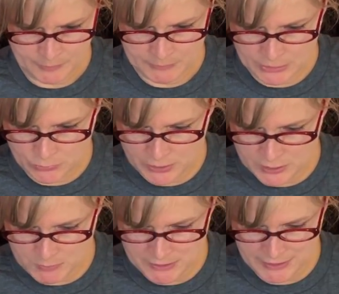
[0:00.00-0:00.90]
Merry
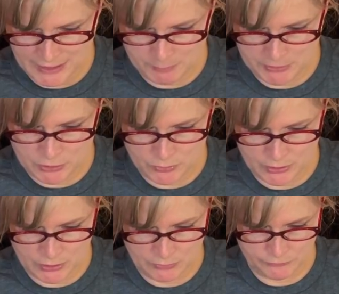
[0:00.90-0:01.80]
Christmas and Happy New
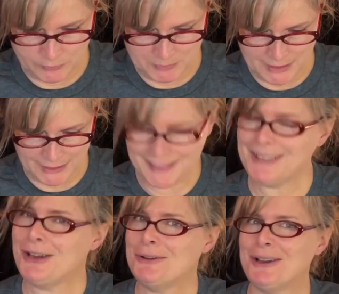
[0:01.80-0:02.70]
Year from Nikki and
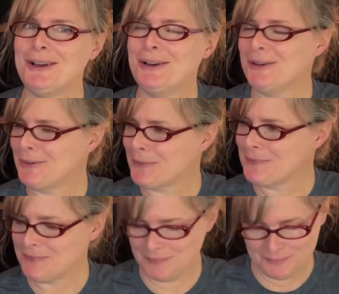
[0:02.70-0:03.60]
Coco.
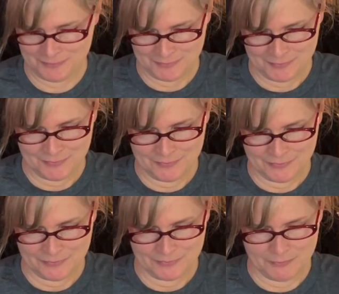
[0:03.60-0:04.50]

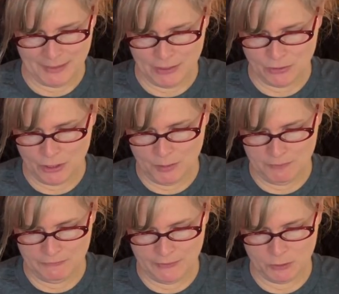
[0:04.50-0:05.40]
May your home be
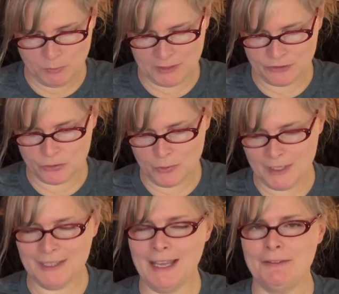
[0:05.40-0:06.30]
filled with joy
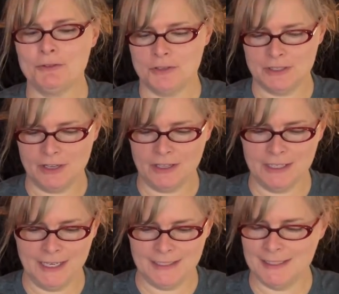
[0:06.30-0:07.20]
and laughter this
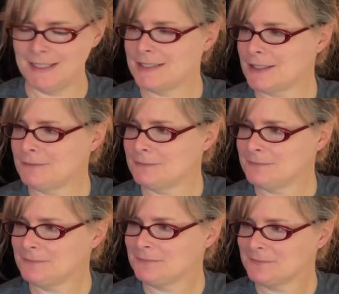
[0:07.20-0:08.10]
holiday season.
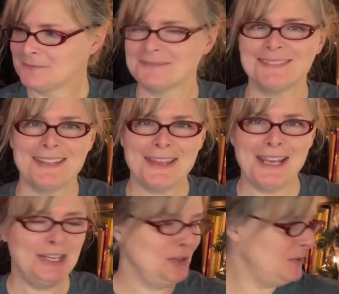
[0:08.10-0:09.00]

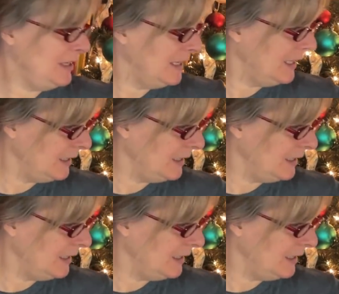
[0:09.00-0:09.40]
Thank you, Nikki